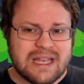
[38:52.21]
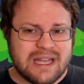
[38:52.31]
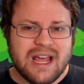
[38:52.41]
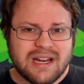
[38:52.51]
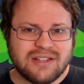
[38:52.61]

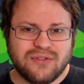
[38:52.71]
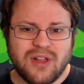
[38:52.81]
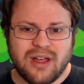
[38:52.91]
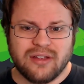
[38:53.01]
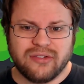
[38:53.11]
It had its
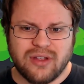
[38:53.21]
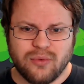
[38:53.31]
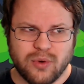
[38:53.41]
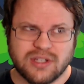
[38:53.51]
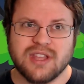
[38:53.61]
flaws,
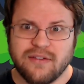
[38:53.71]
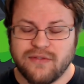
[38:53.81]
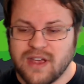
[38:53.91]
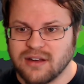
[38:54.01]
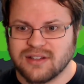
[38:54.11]
which they
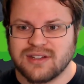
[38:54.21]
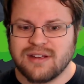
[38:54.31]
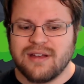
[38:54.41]
fixed.